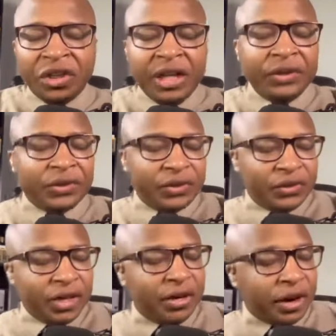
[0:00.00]

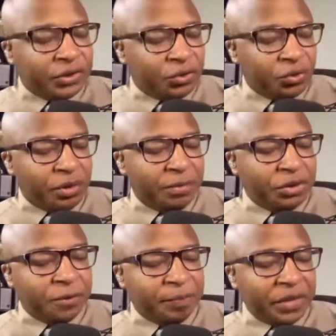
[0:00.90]
Jesus in our
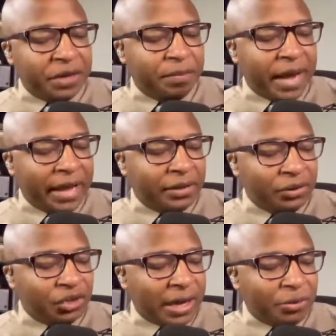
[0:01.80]
scripture in
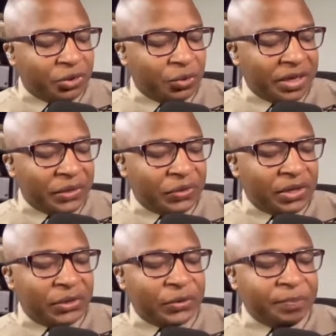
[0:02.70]
Matthew chapter
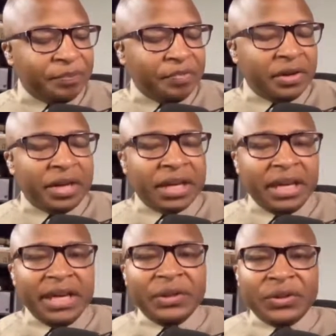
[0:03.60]
26, uh,
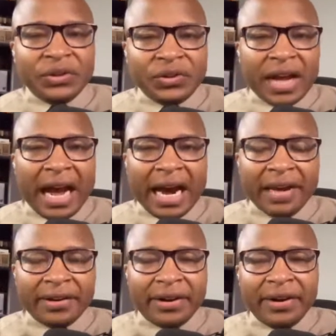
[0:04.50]
he's
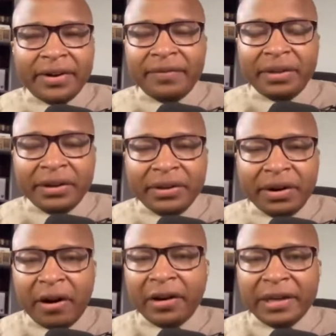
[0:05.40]
inside of the
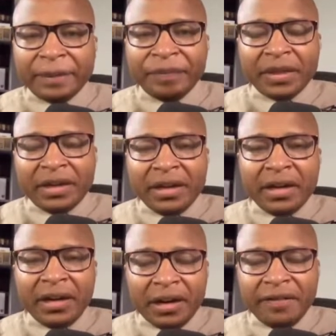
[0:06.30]
garden
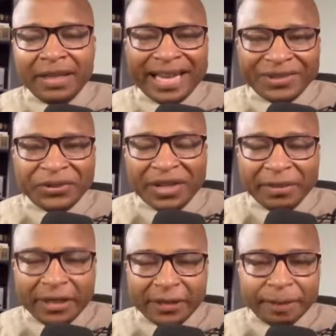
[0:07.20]
of
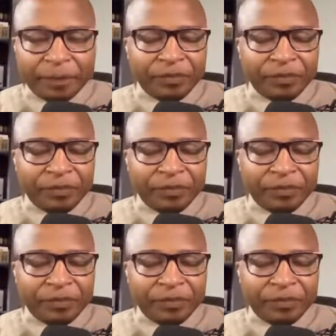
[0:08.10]
Gethsemane.